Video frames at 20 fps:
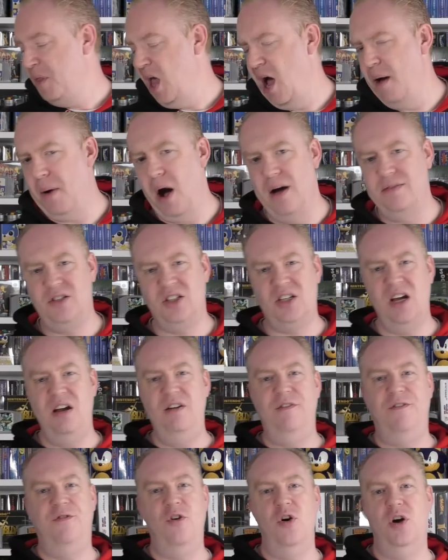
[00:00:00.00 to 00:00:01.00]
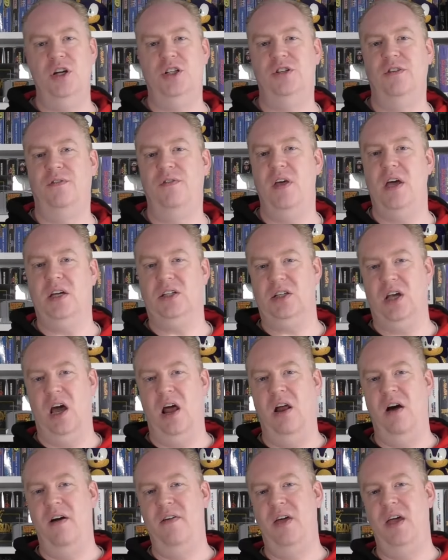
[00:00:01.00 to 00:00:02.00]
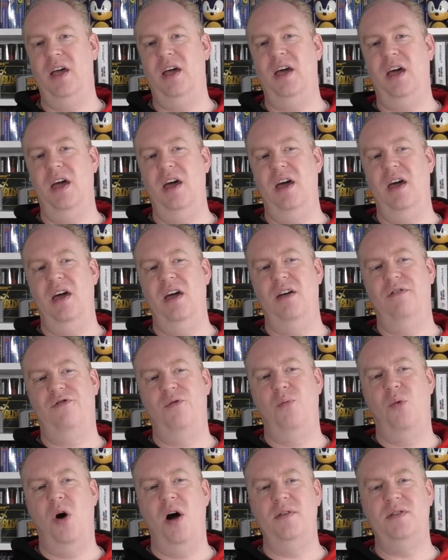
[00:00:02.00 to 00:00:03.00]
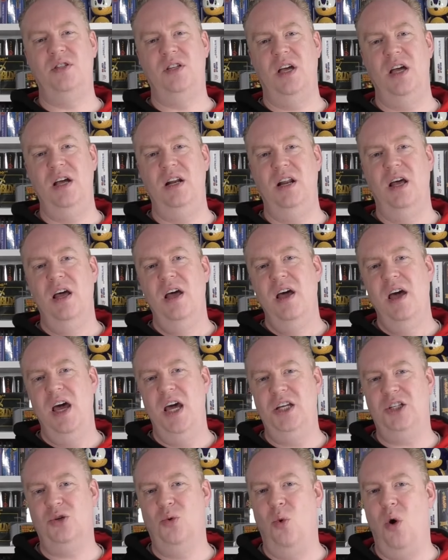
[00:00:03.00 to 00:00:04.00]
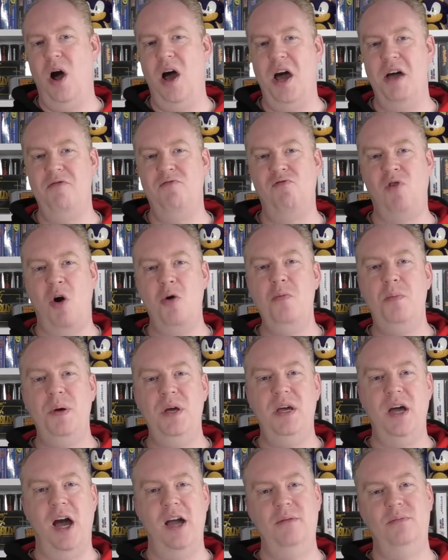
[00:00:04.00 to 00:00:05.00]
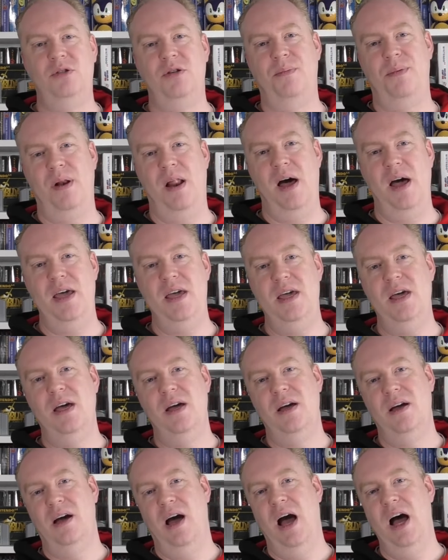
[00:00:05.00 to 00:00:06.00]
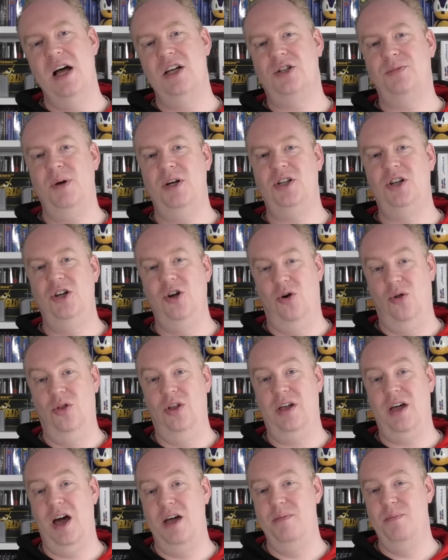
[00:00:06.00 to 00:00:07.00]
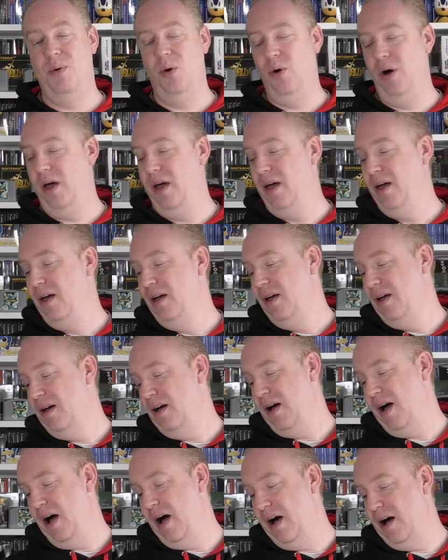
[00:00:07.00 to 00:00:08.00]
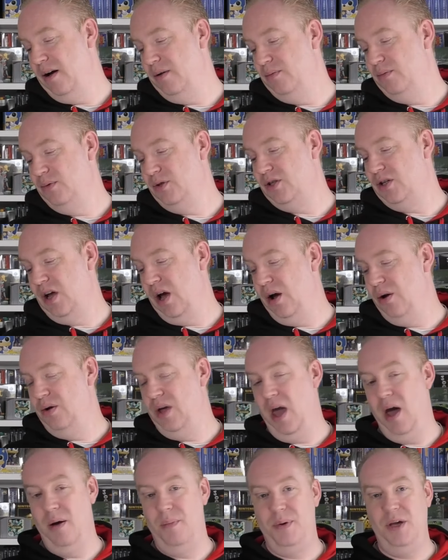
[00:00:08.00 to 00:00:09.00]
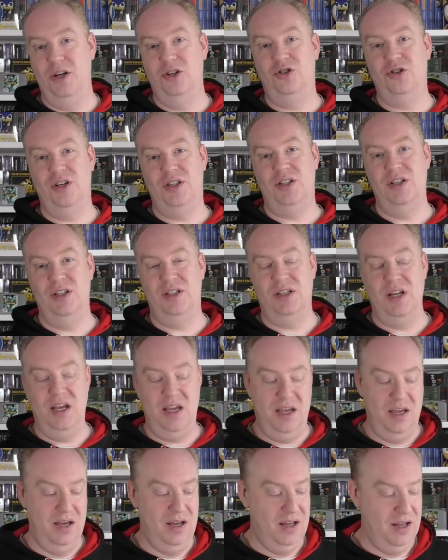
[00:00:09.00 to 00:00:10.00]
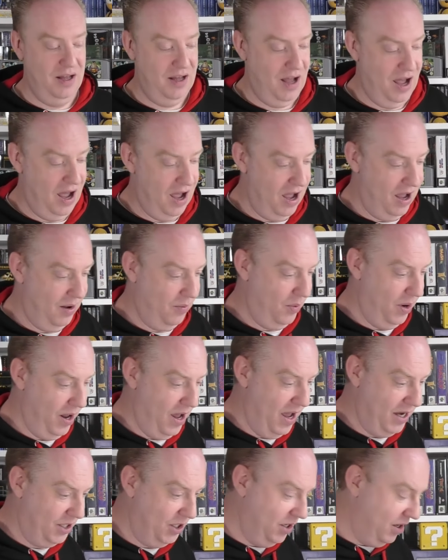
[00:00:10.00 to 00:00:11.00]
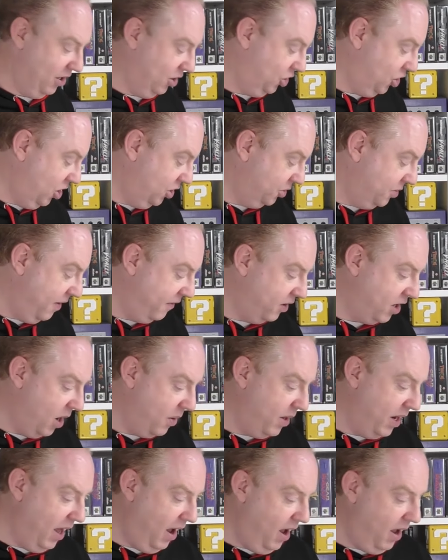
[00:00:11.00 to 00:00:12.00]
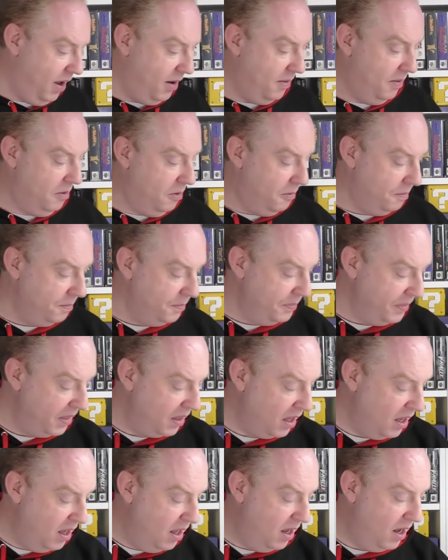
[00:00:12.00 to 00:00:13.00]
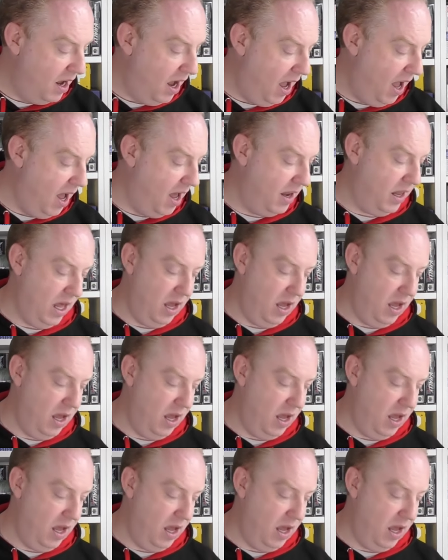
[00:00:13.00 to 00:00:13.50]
I've seen footage of this, and I think from what I've seen, it's quite a ropey game to play, especially on the Game Boy. So yeah, it'll be interesting to see when I actually get a chance to have a go at that.